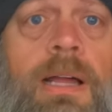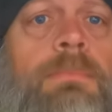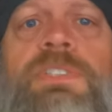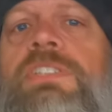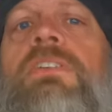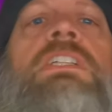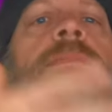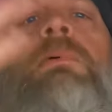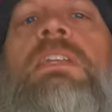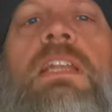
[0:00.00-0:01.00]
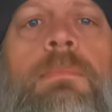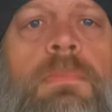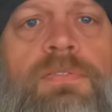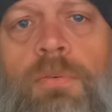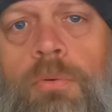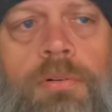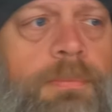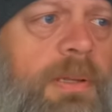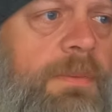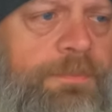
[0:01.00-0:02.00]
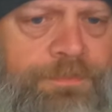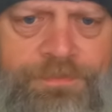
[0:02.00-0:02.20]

I'm sure it's been done before, but